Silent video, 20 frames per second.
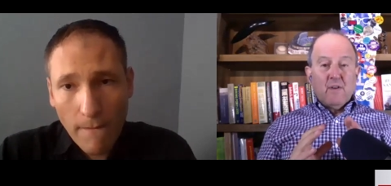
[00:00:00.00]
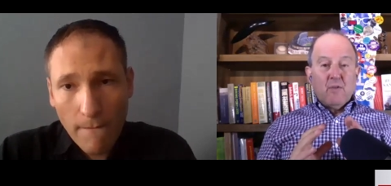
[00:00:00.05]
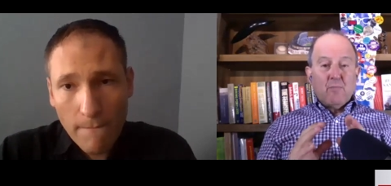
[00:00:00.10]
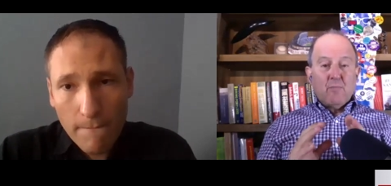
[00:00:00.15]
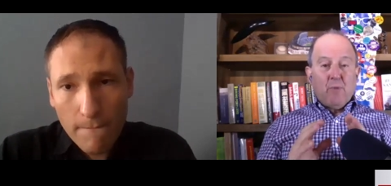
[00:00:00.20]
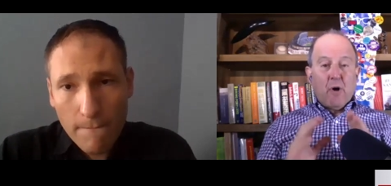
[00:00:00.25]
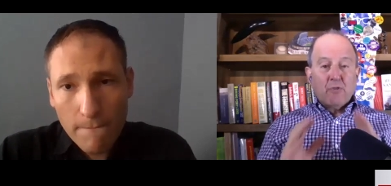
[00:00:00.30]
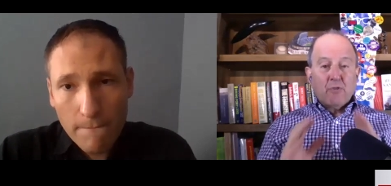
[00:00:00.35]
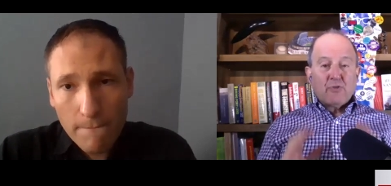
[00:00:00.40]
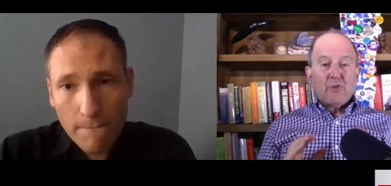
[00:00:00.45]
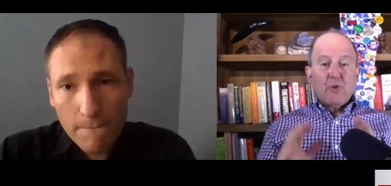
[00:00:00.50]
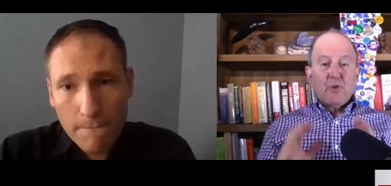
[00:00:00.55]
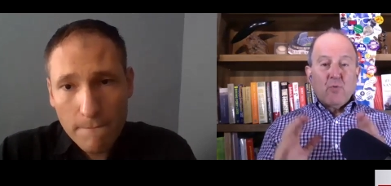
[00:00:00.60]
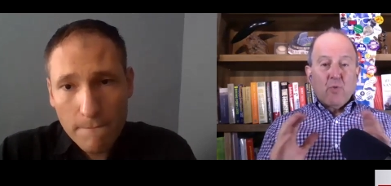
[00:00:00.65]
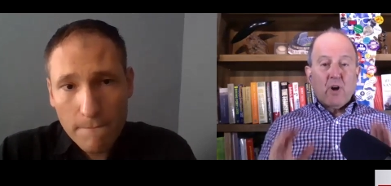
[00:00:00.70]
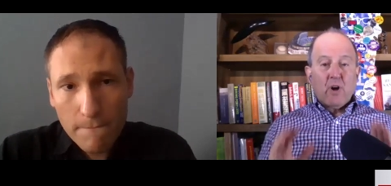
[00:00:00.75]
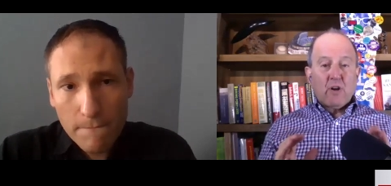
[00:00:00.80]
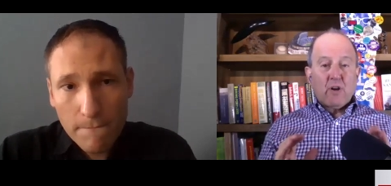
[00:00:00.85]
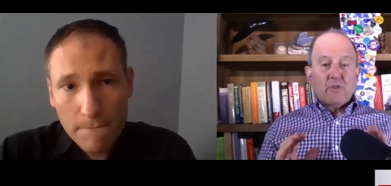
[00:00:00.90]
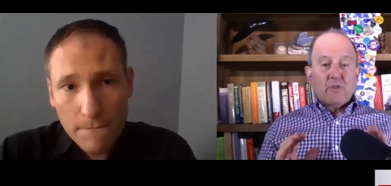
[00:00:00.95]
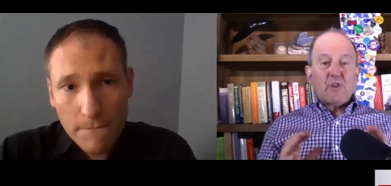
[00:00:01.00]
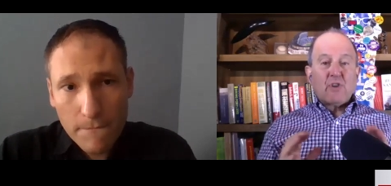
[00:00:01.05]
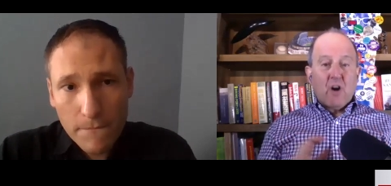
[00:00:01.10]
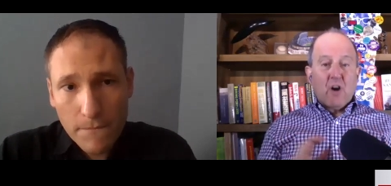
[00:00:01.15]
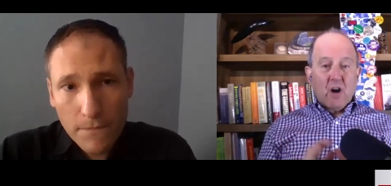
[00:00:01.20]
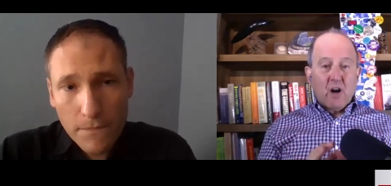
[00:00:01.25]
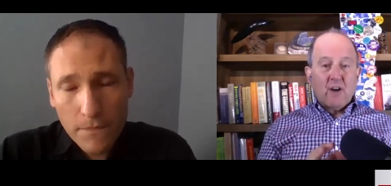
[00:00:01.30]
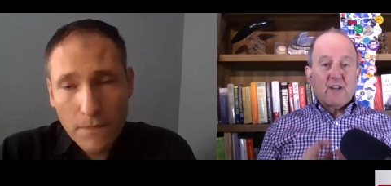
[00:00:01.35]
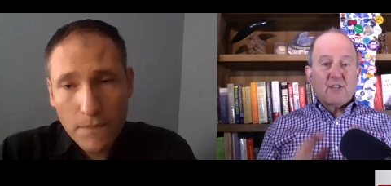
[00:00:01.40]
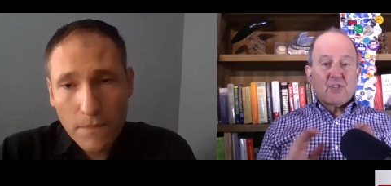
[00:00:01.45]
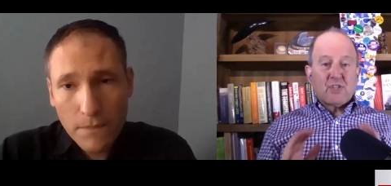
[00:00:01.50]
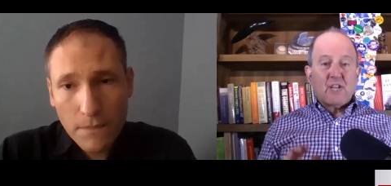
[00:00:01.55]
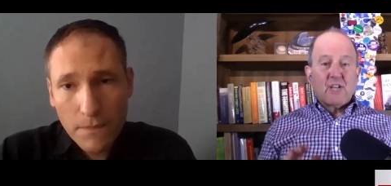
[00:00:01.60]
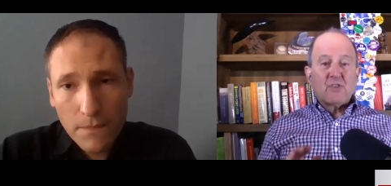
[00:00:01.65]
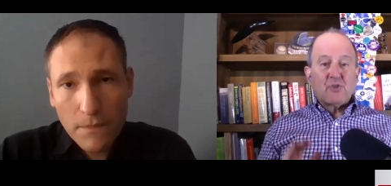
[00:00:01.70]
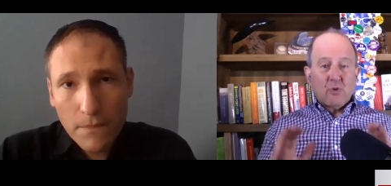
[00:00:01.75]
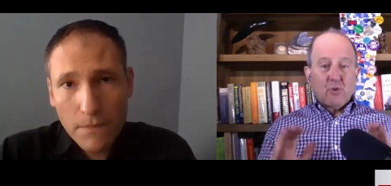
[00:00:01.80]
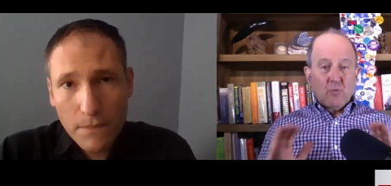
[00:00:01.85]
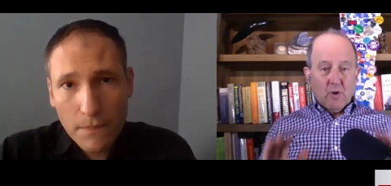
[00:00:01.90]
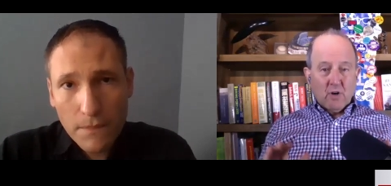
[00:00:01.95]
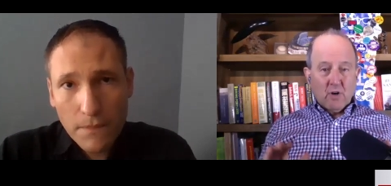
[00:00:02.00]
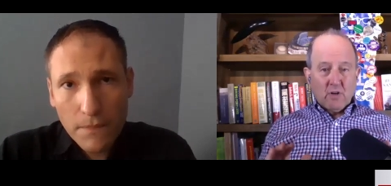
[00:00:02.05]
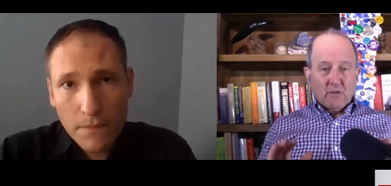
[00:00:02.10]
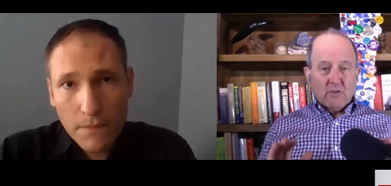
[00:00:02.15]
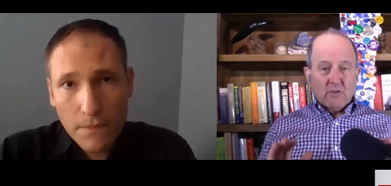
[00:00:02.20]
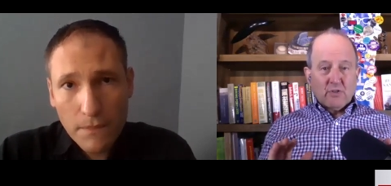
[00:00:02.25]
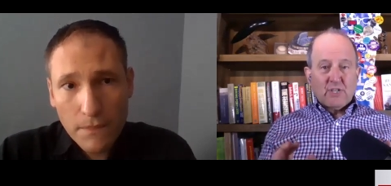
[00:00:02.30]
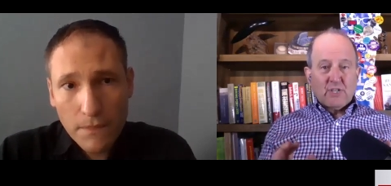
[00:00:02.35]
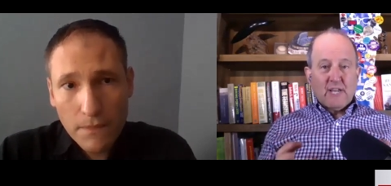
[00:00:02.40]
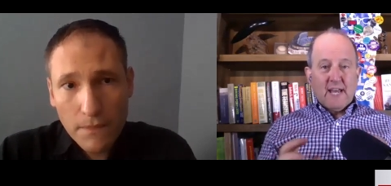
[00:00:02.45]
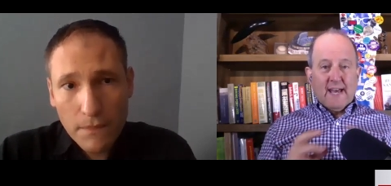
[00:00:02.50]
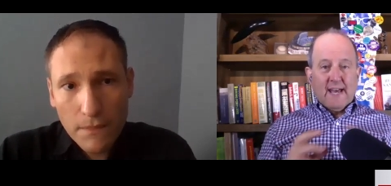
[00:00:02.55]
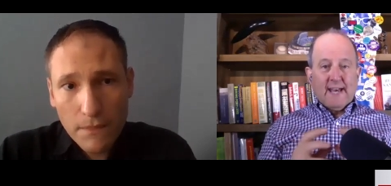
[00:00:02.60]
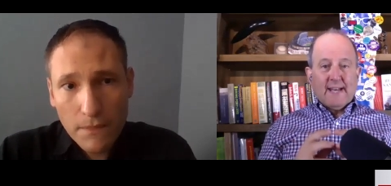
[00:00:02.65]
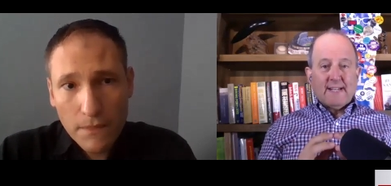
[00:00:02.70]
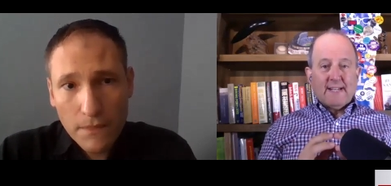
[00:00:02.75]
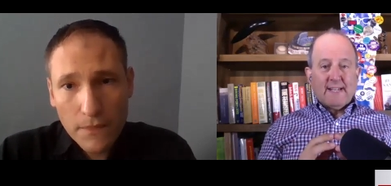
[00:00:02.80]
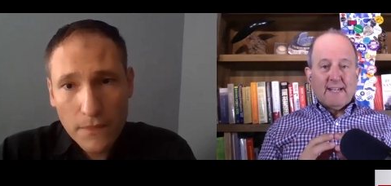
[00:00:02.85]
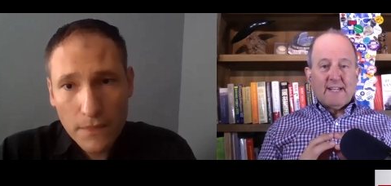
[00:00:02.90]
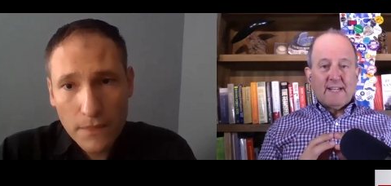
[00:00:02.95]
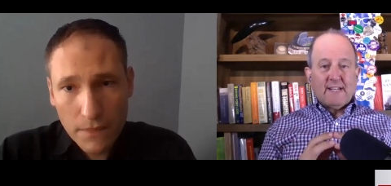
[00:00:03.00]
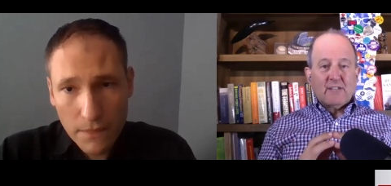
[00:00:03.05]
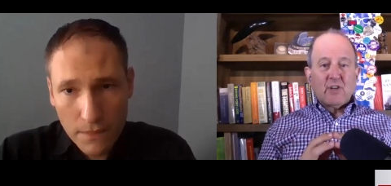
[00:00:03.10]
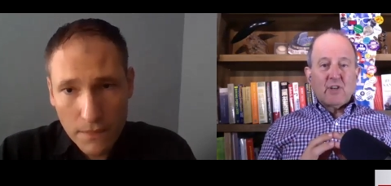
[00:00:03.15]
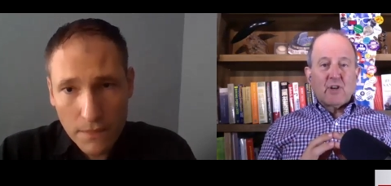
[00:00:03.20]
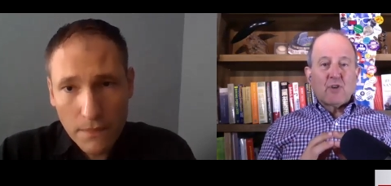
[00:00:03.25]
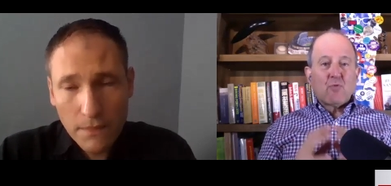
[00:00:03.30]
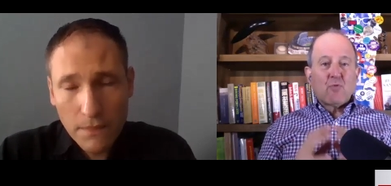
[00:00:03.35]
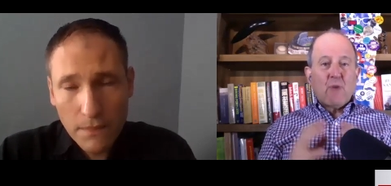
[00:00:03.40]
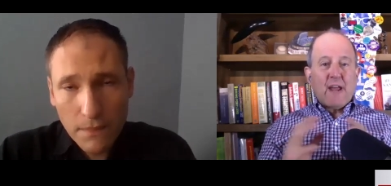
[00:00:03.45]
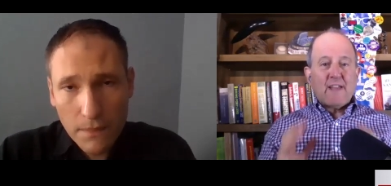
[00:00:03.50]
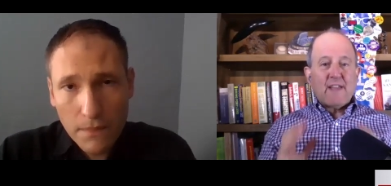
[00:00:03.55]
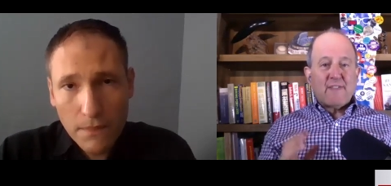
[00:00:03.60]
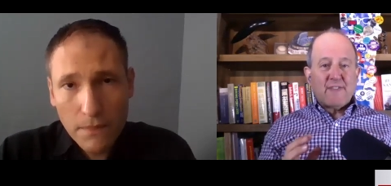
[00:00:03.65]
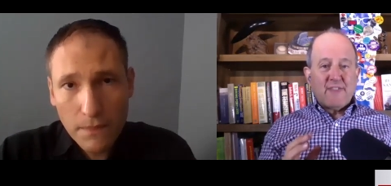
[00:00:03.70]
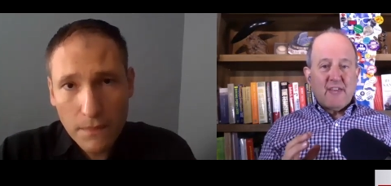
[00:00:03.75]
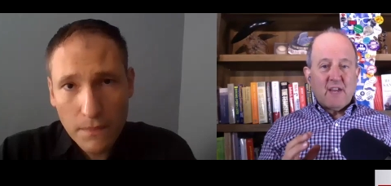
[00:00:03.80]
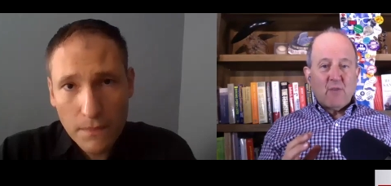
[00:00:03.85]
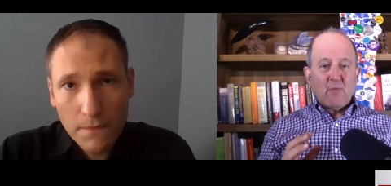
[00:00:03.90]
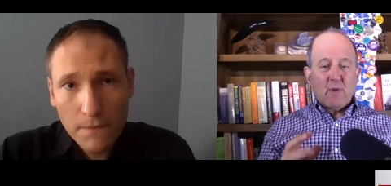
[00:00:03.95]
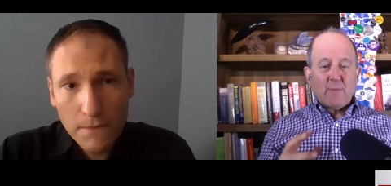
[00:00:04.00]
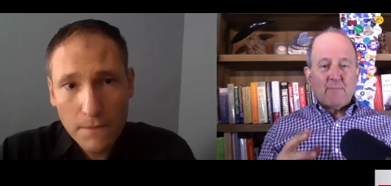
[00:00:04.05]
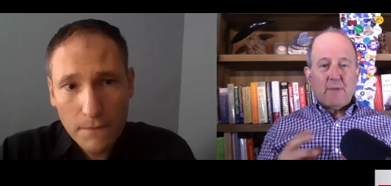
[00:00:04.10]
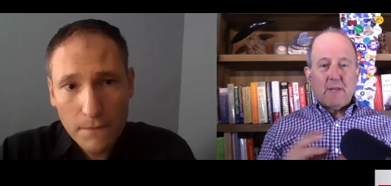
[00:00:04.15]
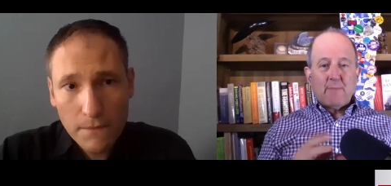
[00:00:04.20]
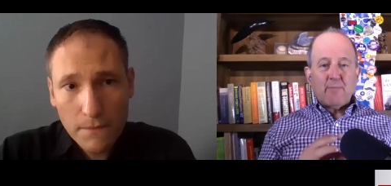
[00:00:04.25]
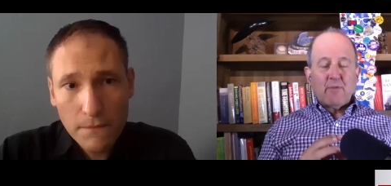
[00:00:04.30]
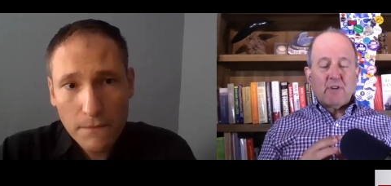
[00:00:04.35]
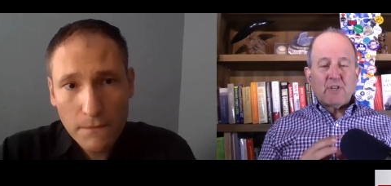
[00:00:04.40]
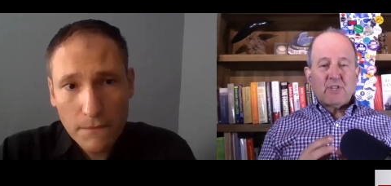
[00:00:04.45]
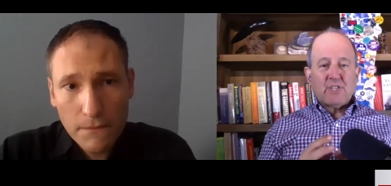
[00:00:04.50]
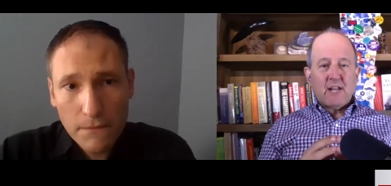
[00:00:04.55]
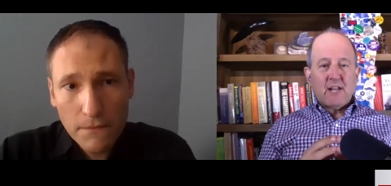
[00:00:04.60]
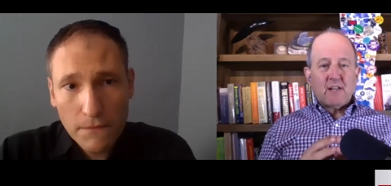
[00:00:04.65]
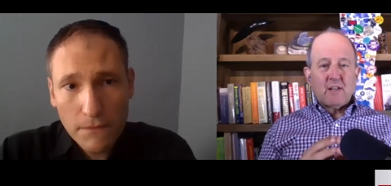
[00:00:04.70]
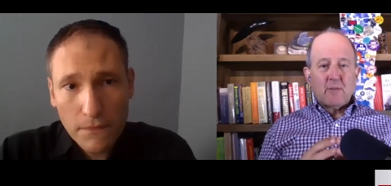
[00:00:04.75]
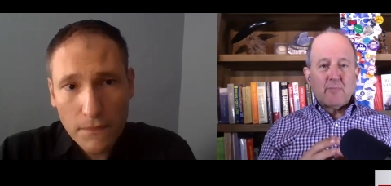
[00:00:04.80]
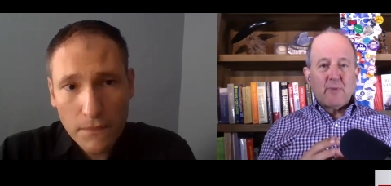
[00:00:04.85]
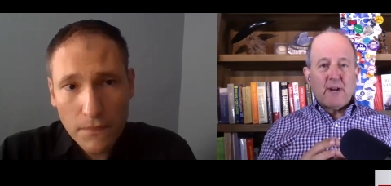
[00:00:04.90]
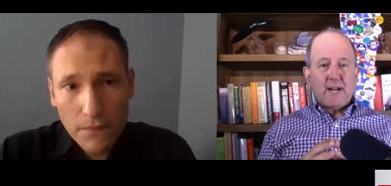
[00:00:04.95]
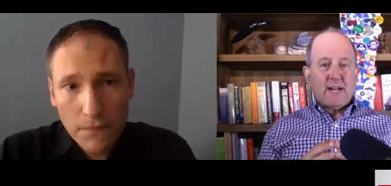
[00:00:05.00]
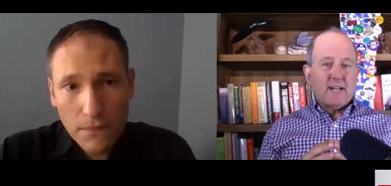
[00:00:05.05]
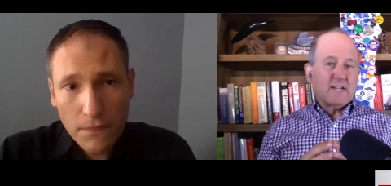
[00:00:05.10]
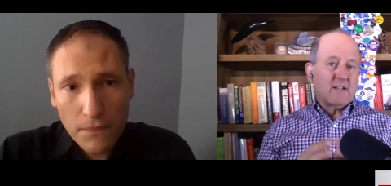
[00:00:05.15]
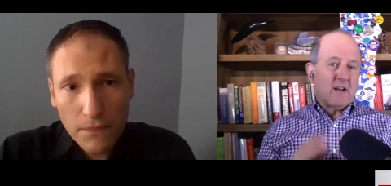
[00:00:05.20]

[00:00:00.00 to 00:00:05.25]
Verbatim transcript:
Speaker 1: poultry workers are essential workers, and it is mm-hmm. a great thing when people are celebrating.